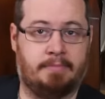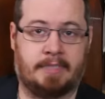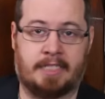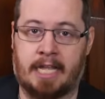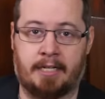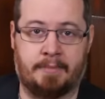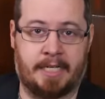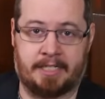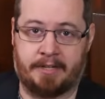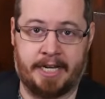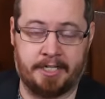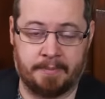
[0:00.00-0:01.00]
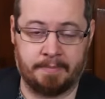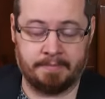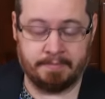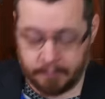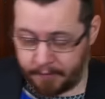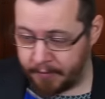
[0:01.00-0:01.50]
Skallagrim does a great job
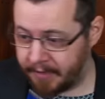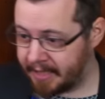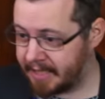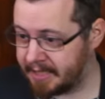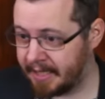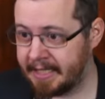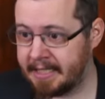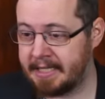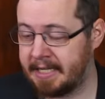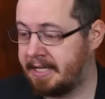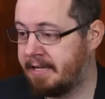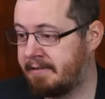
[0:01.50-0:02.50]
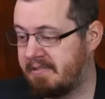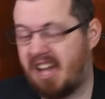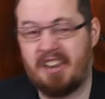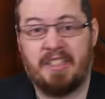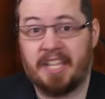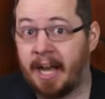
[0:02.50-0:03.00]
reviewing things like this. I
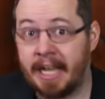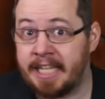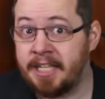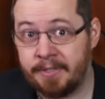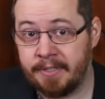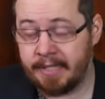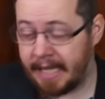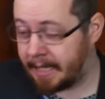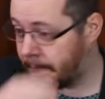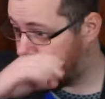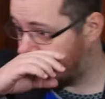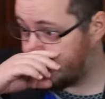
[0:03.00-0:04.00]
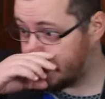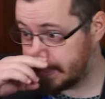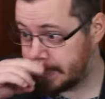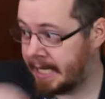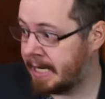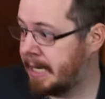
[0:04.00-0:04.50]
don't think I need to anyway
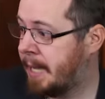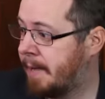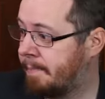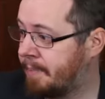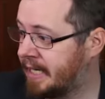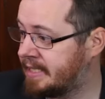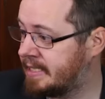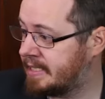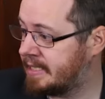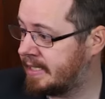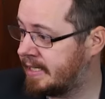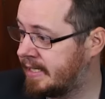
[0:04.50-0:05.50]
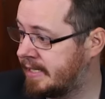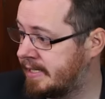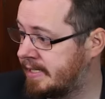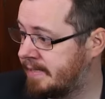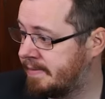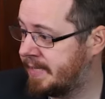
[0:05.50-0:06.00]
because of that. But
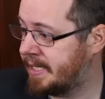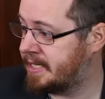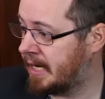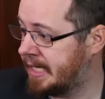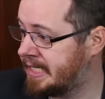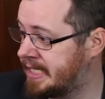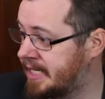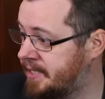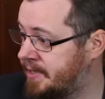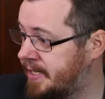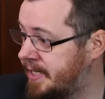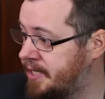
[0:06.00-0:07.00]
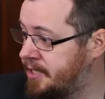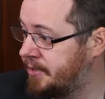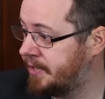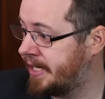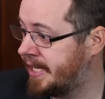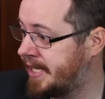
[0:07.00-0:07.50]
means I just get to
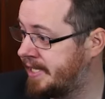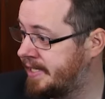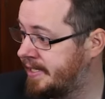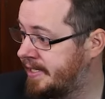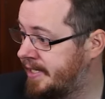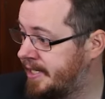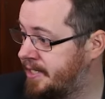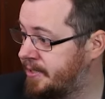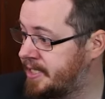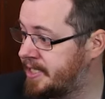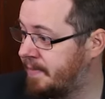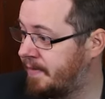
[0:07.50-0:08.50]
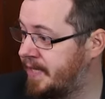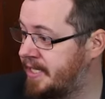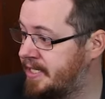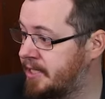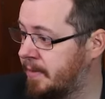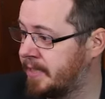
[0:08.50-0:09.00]
enjoy some of
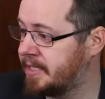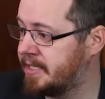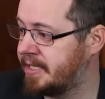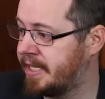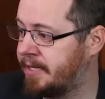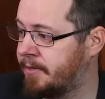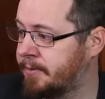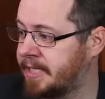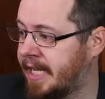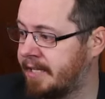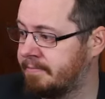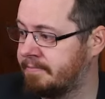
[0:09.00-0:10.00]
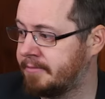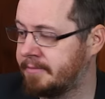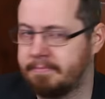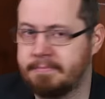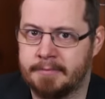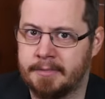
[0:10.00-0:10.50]
his comments because he calls out
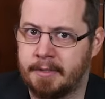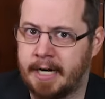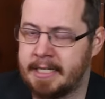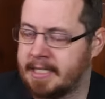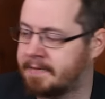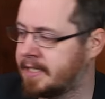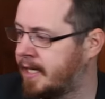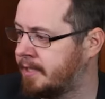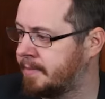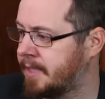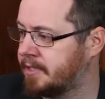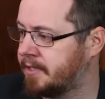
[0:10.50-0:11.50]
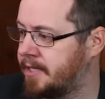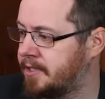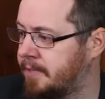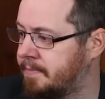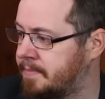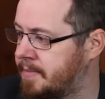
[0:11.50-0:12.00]
the right stuff. Skallagrim does a great
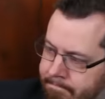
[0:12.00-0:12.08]
job.